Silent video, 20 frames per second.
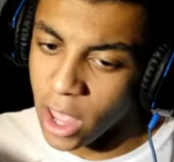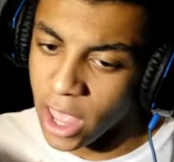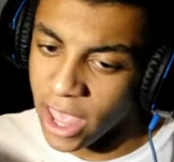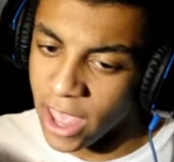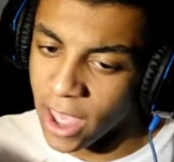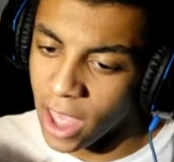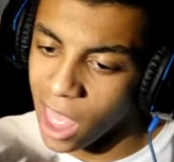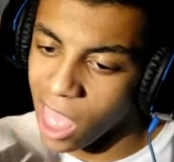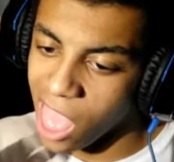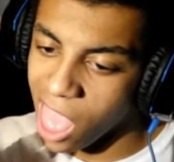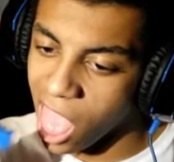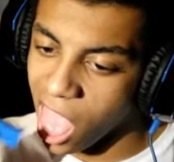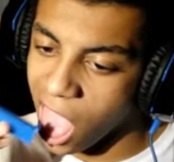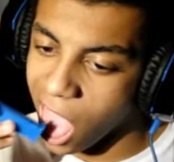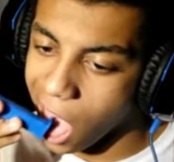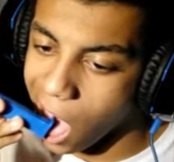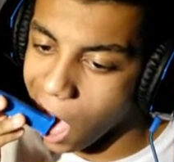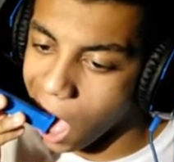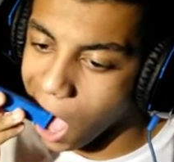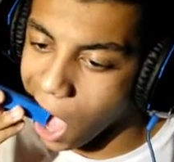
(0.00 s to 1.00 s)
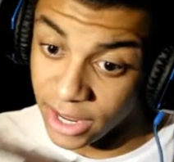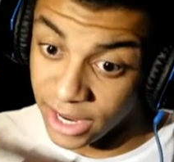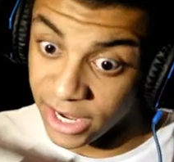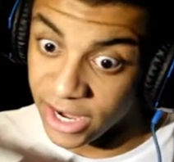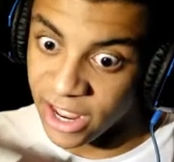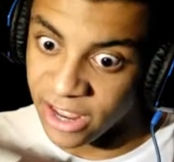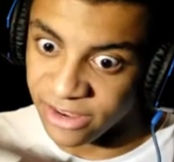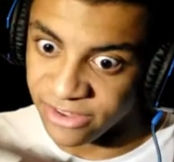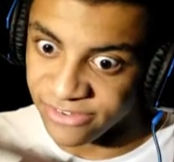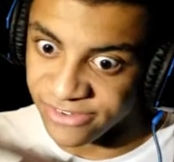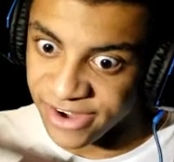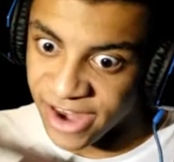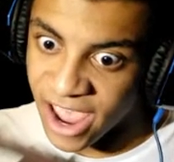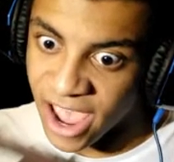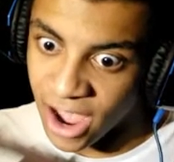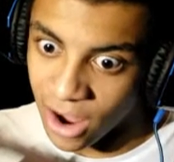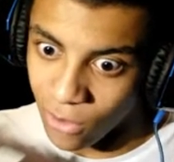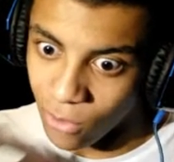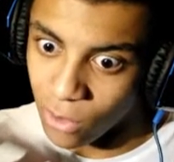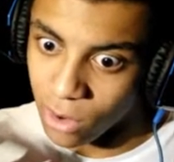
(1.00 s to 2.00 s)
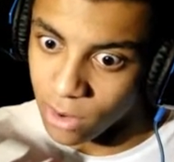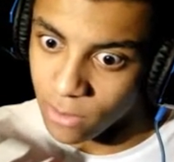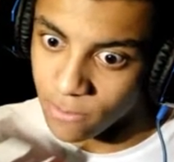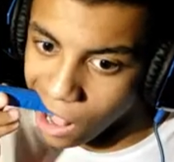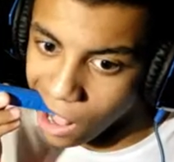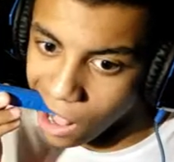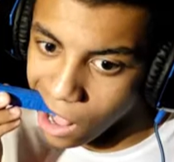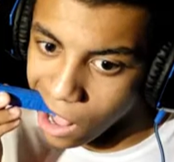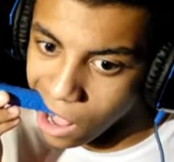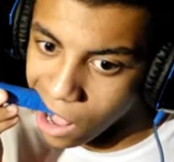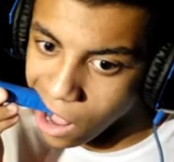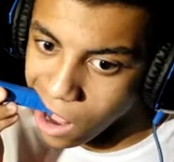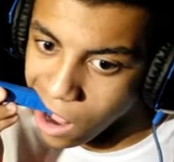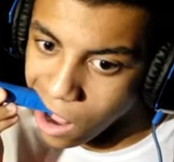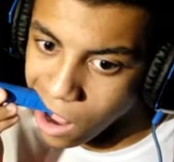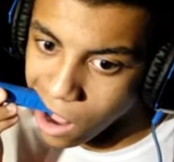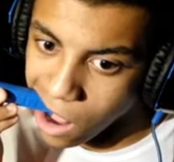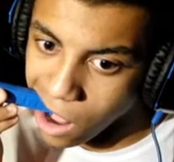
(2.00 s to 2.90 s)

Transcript: here. It ends now.